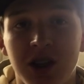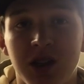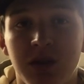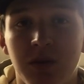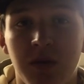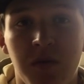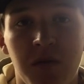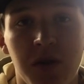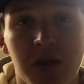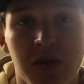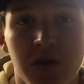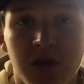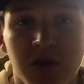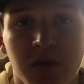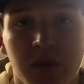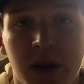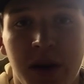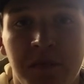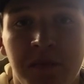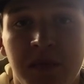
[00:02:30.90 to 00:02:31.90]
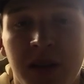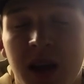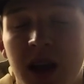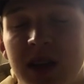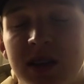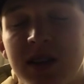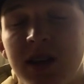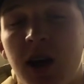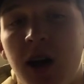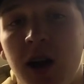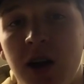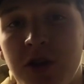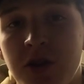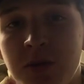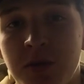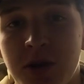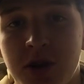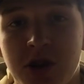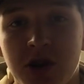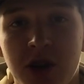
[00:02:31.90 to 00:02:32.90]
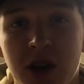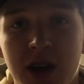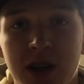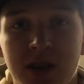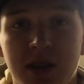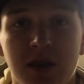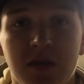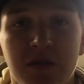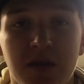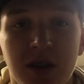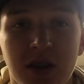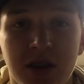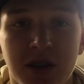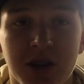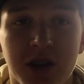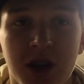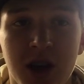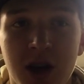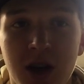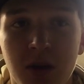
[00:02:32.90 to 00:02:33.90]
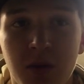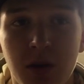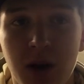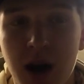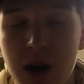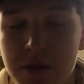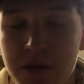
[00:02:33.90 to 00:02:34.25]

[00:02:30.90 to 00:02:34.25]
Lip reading: she would feel this way, as the author portrays a village where